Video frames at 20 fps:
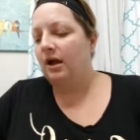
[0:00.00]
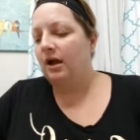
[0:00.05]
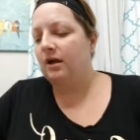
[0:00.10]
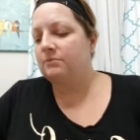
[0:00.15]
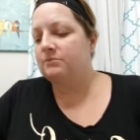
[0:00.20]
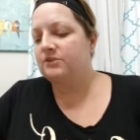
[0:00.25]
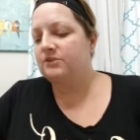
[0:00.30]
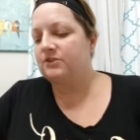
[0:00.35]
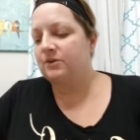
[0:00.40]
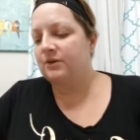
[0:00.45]

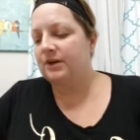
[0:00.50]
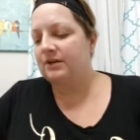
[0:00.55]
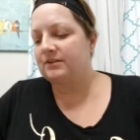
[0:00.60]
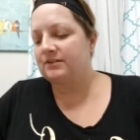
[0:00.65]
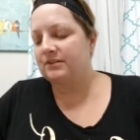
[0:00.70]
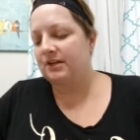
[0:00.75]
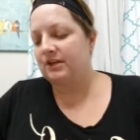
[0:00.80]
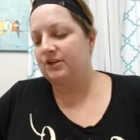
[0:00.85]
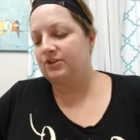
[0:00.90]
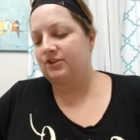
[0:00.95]
So here's
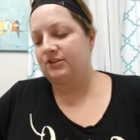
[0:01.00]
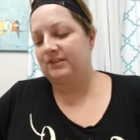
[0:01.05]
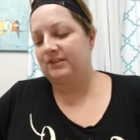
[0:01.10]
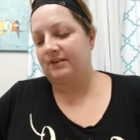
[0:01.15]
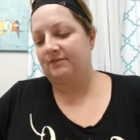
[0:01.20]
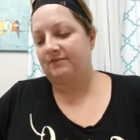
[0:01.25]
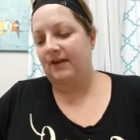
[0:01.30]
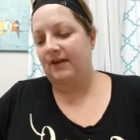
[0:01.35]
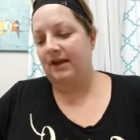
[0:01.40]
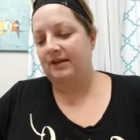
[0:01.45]
an
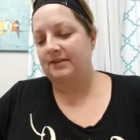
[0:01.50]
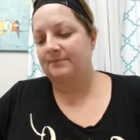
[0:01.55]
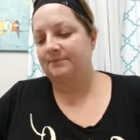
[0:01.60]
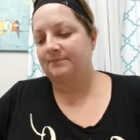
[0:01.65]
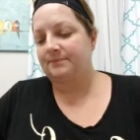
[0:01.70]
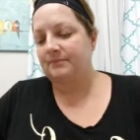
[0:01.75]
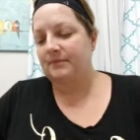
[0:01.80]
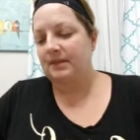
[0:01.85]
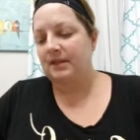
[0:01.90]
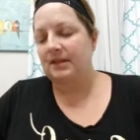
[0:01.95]
interesting fact.
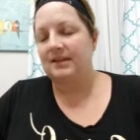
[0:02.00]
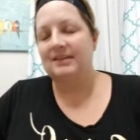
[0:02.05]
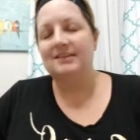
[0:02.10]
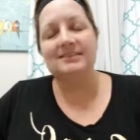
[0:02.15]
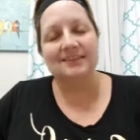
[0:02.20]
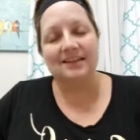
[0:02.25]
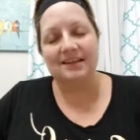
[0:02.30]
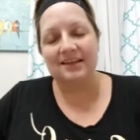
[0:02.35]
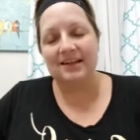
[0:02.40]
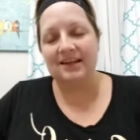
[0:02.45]

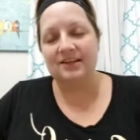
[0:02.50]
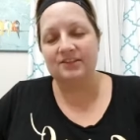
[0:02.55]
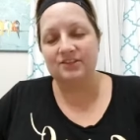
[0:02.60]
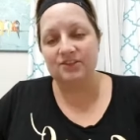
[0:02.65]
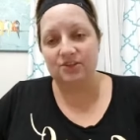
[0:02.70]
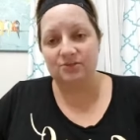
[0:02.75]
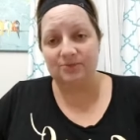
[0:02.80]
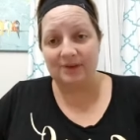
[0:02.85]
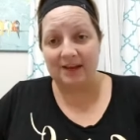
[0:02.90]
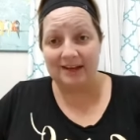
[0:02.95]
Skin
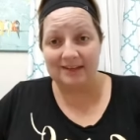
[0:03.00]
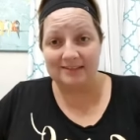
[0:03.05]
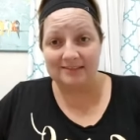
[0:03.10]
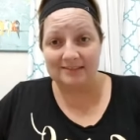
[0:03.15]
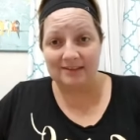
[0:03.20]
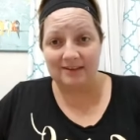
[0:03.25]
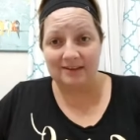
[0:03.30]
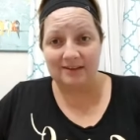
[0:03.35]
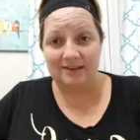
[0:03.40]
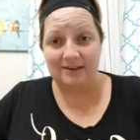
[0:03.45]
cancer
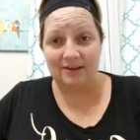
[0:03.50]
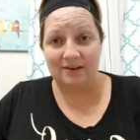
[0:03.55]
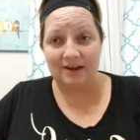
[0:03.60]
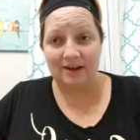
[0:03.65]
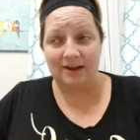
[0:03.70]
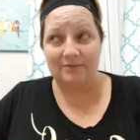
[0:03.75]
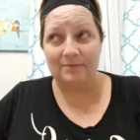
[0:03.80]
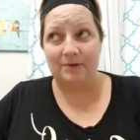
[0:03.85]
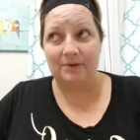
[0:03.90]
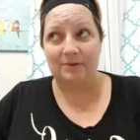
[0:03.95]
rates
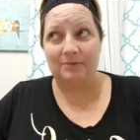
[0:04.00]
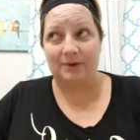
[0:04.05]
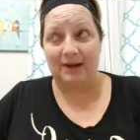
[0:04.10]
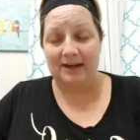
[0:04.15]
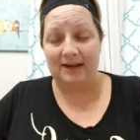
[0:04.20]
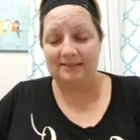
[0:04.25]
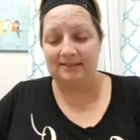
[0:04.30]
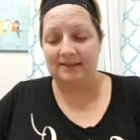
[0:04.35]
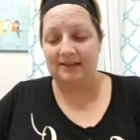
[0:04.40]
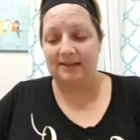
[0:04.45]
have been
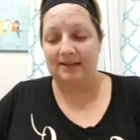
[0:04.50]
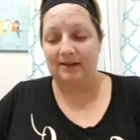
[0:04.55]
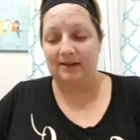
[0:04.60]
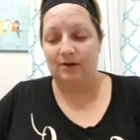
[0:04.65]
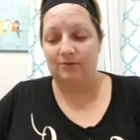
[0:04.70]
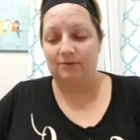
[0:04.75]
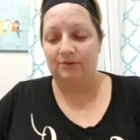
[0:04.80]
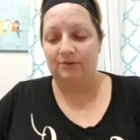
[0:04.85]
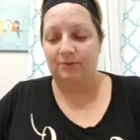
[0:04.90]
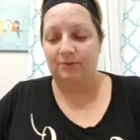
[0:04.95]
rising
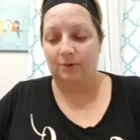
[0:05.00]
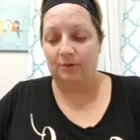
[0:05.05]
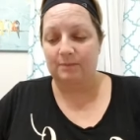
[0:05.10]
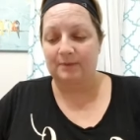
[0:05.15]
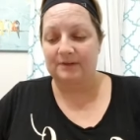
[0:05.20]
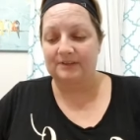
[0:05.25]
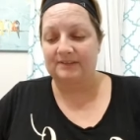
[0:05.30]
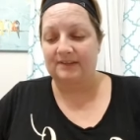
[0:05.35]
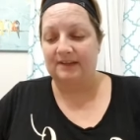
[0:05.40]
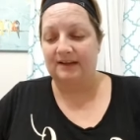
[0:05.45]
over
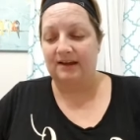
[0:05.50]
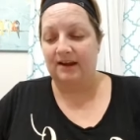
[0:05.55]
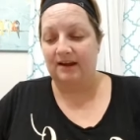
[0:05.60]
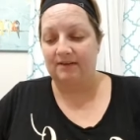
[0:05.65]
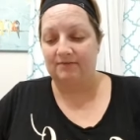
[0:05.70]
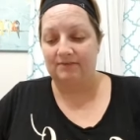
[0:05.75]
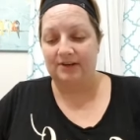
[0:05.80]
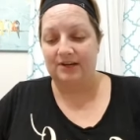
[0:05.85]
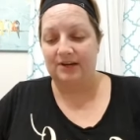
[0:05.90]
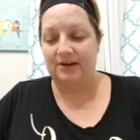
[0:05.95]
4%
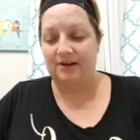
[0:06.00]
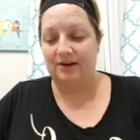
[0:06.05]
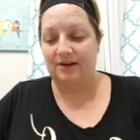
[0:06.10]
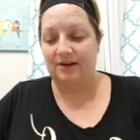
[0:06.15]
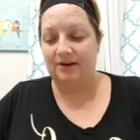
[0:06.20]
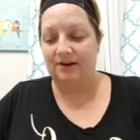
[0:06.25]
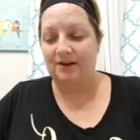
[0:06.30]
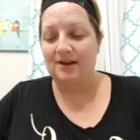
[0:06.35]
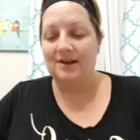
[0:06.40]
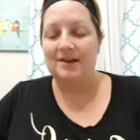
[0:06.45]
every
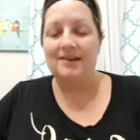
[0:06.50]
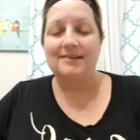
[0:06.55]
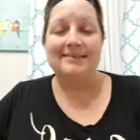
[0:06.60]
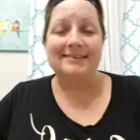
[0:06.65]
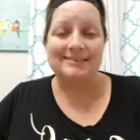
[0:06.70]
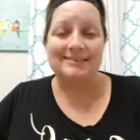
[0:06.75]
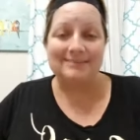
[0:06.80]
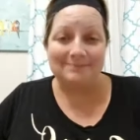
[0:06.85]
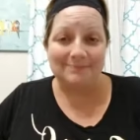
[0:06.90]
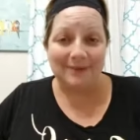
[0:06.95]
year,
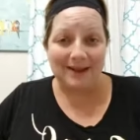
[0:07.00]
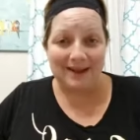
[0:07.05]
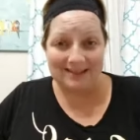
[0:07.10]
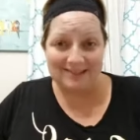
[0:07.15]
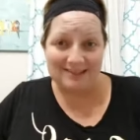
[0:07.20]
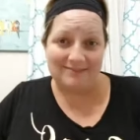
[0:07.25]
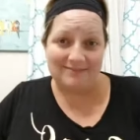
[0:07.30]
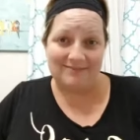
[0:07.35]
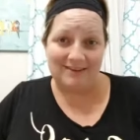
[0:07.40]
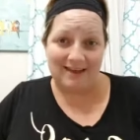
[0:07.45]

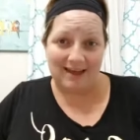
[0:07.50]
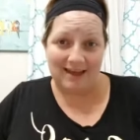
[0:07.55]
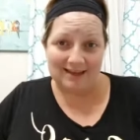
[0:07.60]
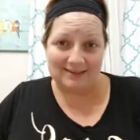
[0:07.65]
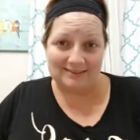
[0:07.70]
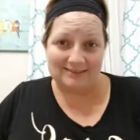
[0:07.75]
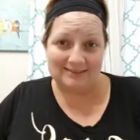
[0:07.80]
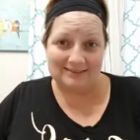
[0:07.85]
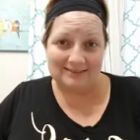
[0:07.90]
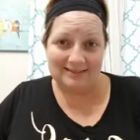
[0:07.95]
despite the
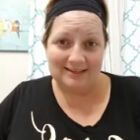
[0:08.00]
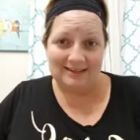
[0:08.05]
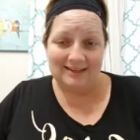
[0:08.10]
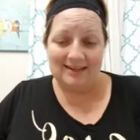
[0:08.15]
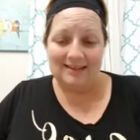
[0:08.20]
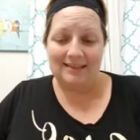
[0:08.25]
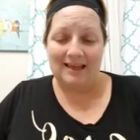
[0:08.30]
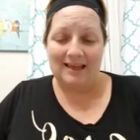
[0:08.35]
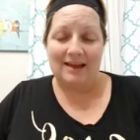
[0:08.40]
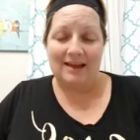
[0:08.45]
fact
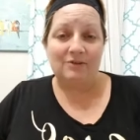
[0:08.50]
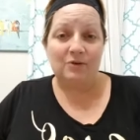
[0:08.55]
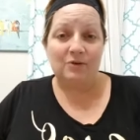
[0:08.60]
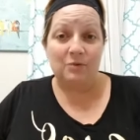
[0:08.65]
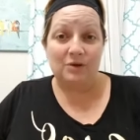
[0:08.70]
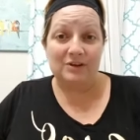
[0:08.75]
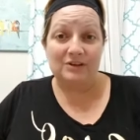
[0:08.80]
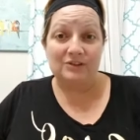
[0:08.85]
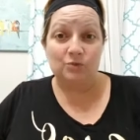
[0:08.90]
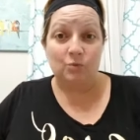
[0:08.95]
that
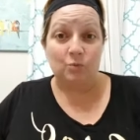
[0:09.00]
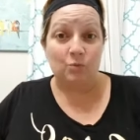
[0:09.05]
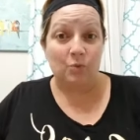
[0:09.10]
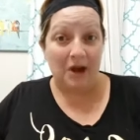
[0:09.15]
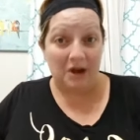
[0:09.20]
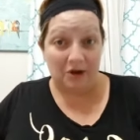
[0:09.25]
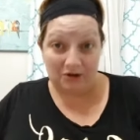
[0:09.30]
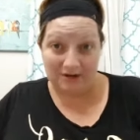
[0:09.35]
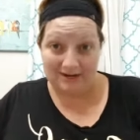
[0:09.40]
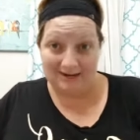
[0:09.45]
everyone is
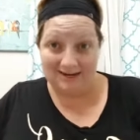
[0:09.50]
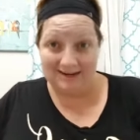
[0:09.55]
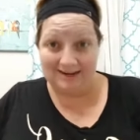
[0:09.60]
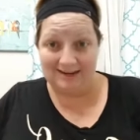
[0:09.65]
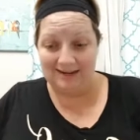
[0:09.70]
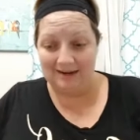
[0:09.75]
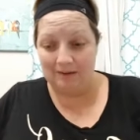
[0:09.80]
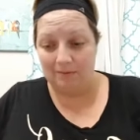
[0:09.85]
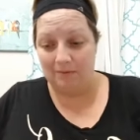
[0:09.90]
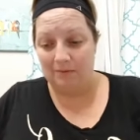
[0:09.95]
wearing